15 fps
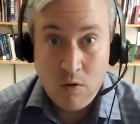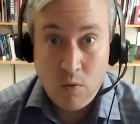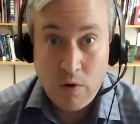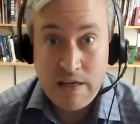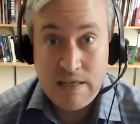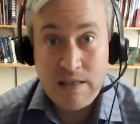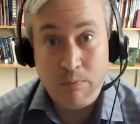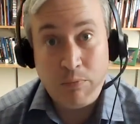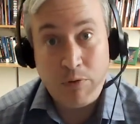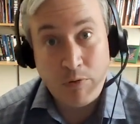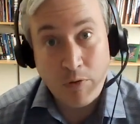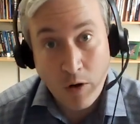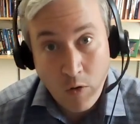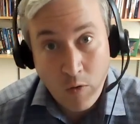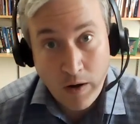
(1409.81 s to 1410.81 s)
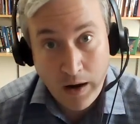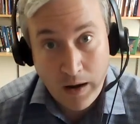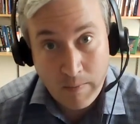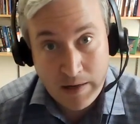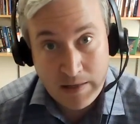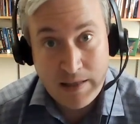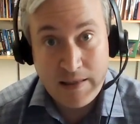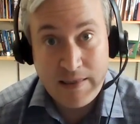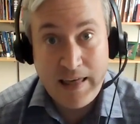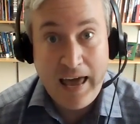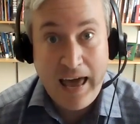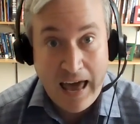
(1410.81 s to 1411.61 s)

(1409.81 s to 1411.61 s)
What is the programming that they